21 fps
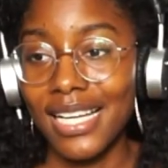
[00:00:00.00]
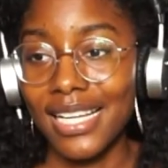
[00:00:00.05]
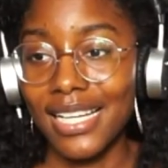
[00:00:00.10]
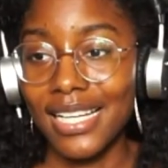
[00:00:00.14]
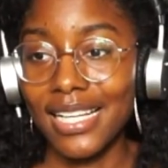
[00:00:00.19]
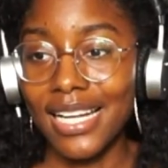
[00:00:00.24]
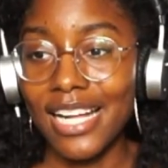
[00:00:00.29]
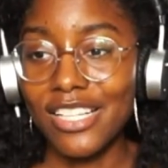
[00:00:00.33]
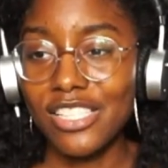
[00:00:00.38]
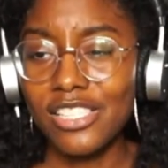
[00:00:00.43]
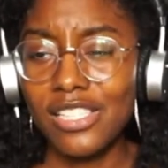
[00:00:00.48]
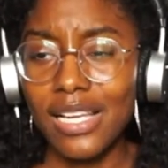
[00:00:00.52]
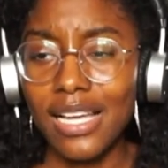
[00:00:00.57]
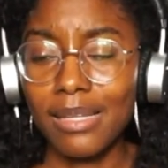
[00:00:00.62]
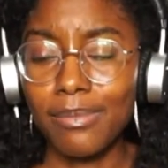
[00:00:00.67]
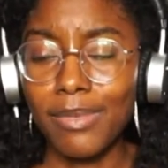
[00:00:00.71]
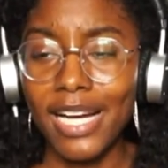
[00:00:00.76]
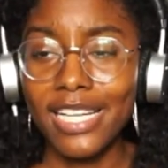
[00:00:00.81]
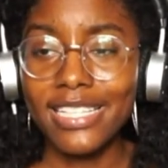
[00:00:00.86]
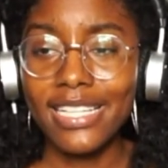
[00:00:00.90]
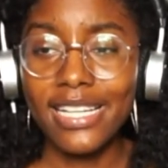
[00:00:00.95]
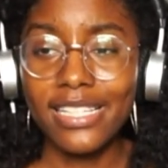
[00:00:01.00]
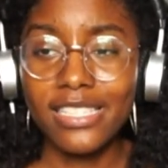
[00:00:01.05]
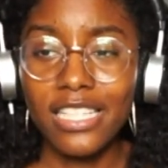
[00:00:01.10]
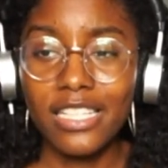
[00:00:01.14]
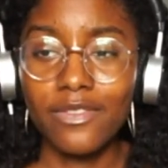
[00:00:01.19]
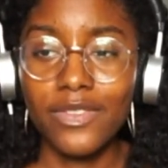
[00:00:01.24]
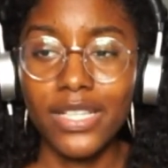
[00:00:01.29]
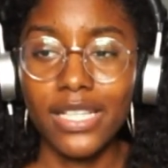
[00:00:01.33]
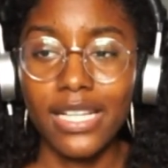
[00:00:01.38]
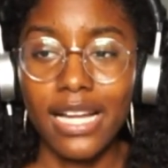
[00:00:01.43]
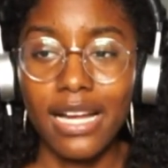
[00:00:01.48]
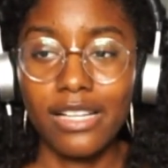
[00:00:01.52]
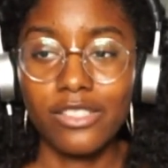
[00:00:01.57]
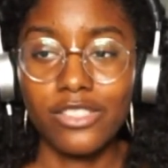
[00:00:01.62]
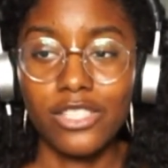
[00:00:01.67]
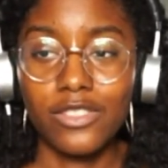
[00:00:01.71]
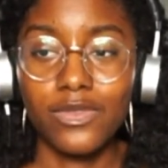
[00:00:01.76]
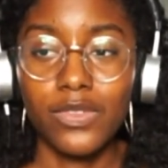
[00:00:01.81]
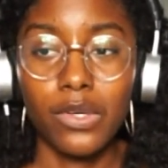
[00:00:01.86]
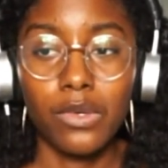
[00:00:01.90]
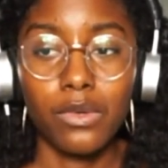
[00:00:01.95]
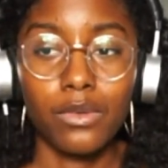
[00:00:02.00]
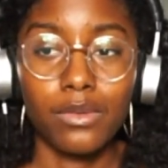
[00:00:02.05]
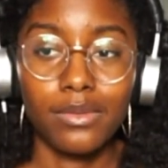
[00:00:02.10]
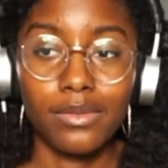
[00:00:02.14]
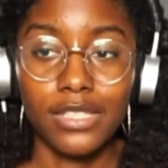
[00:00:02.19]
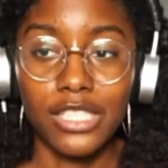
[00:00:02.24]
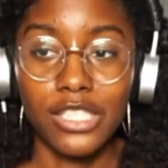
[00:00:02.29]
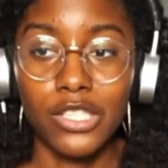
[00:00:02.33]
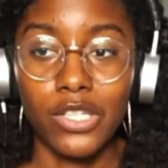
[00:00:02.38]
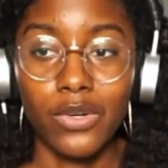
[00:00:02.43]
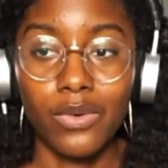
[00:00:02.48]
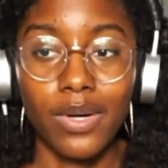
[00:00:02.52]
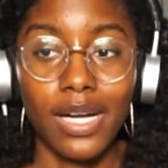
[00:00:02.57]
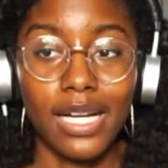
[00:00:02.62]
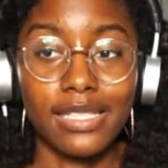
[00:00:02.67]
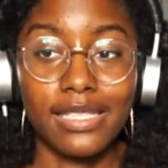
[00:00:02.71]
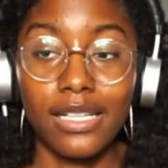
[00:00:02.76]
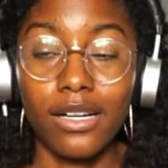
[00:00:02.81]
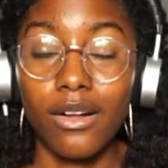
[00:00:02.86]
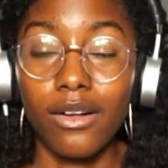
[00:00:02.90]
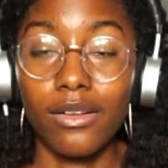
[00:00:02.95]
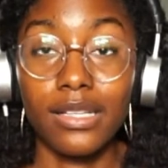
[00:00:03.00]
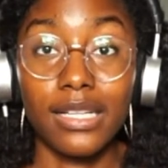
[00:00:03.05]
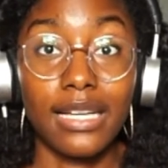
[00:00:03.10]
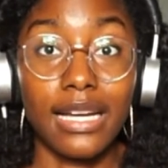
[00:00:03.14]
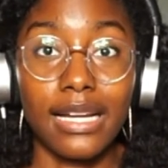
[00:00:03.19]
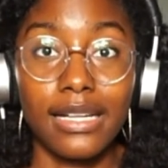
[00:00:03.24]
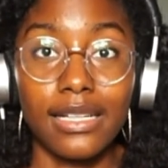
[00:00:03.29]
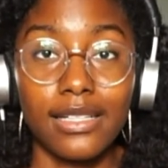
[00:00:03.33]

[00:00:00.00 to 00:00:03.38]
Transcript: And I just, by the end of it, I just felt, you know, I did all that I